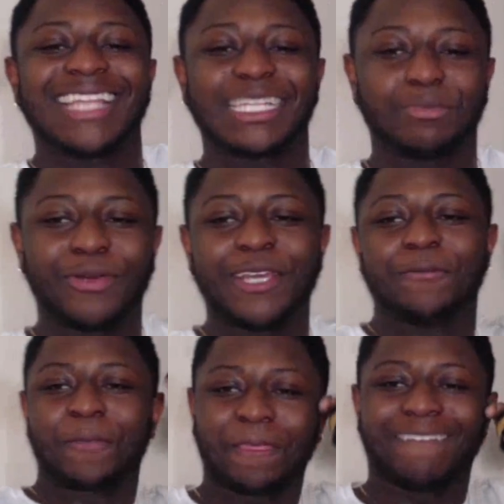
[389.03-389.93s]
cause I
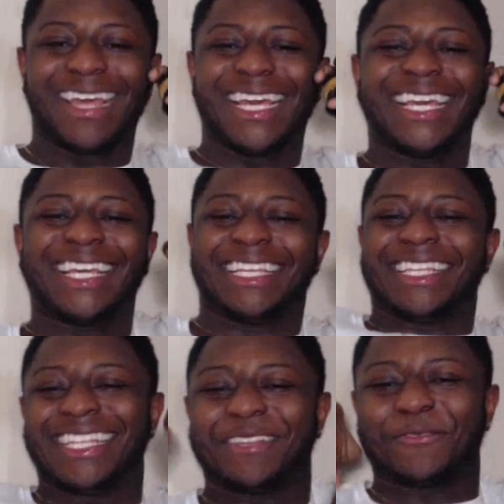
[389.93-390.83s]
told them never put
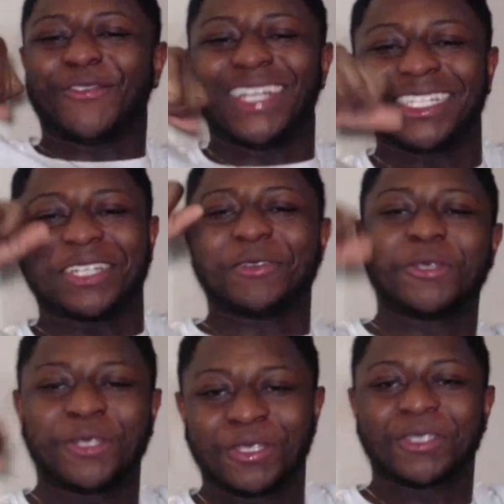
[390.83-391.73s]
that shit behind
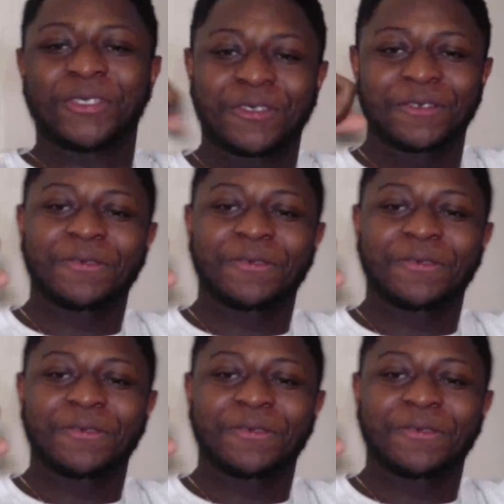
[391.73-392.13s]
us, but I